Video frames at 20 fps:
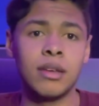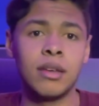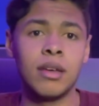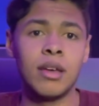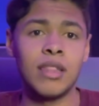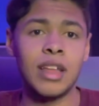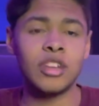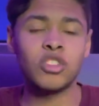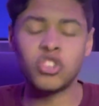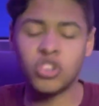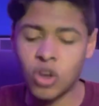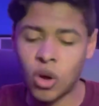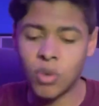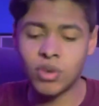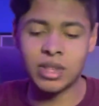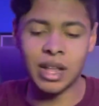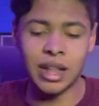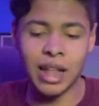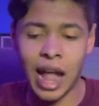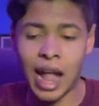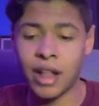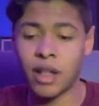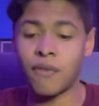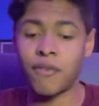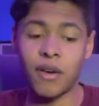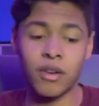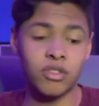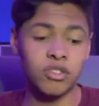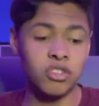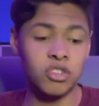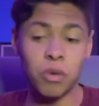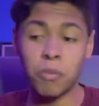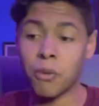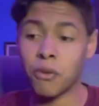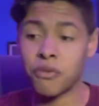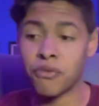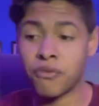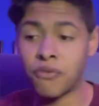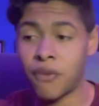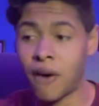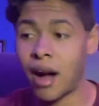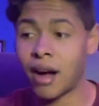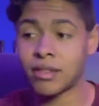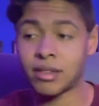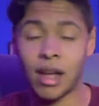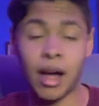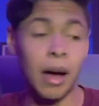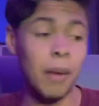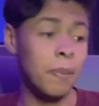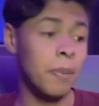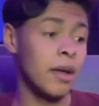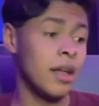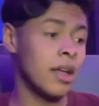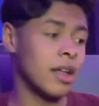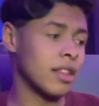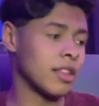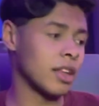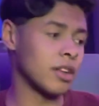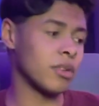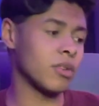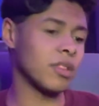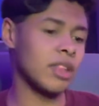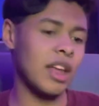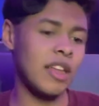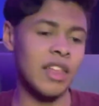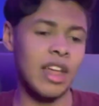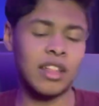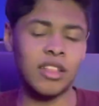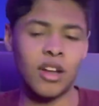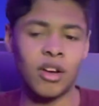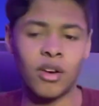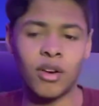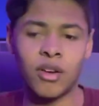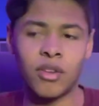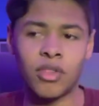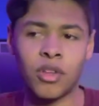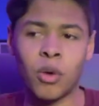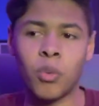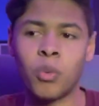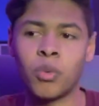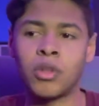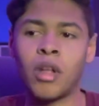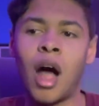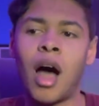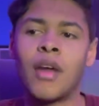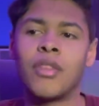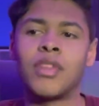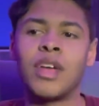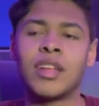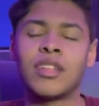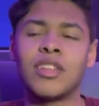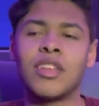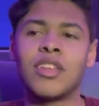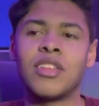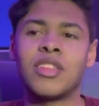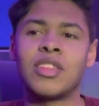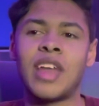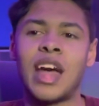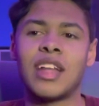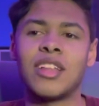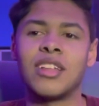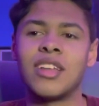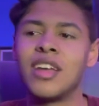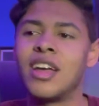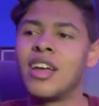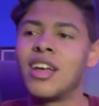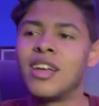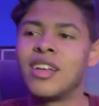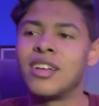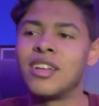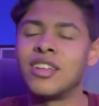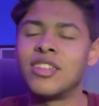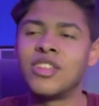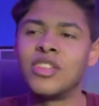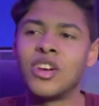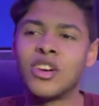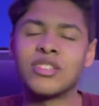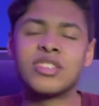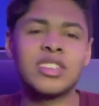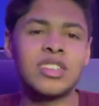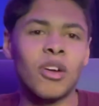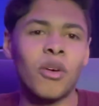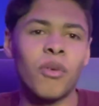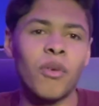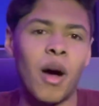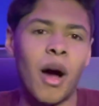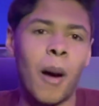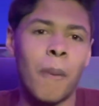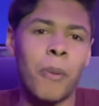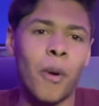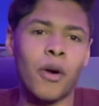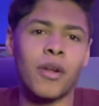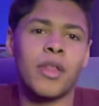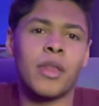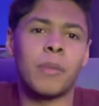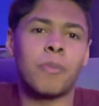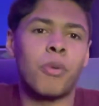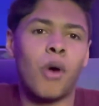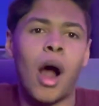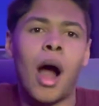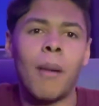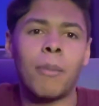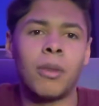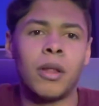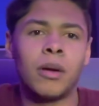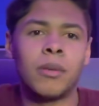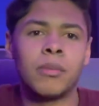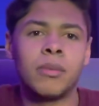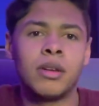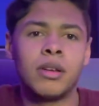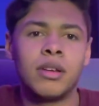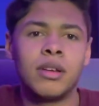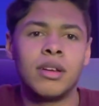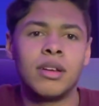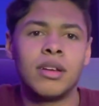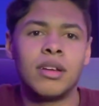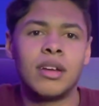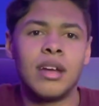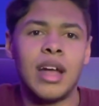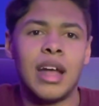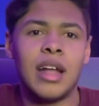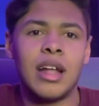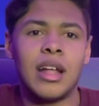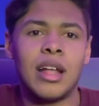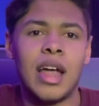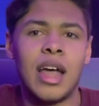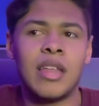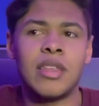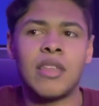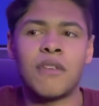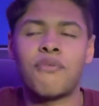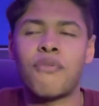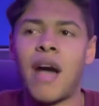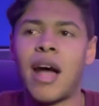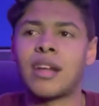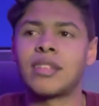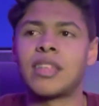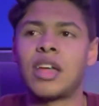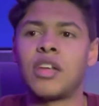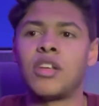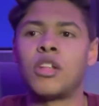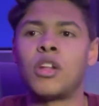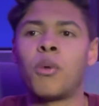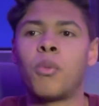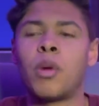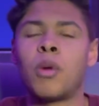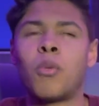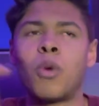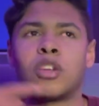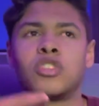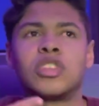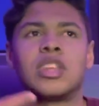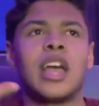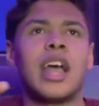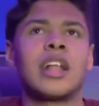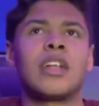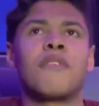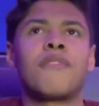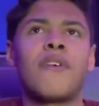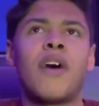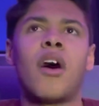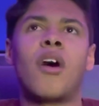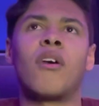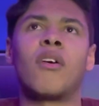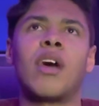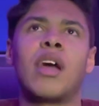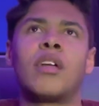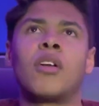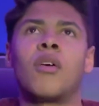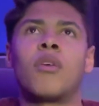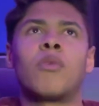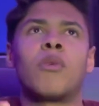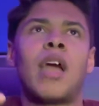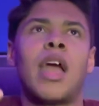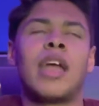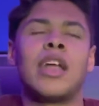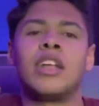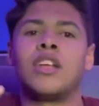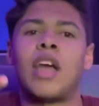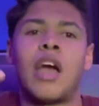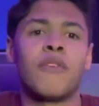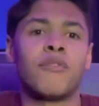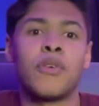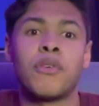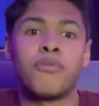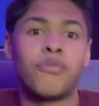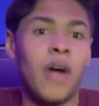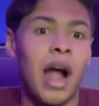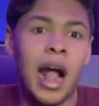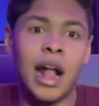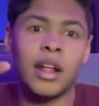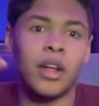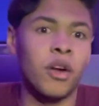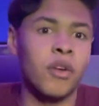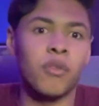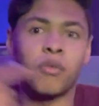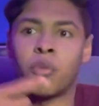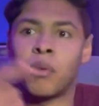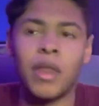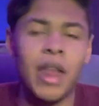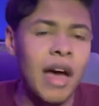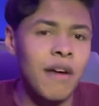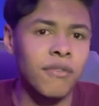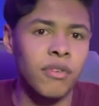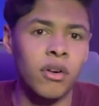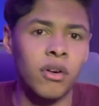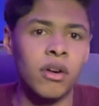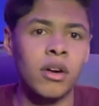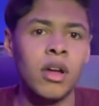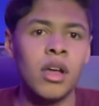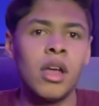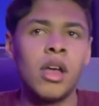That shows that the N F L is super fucked up, literally, that they're they're not, like, that they're still a part of the problem. And the fact that, you know, we watch the N F L, you know, every Friday or whatever,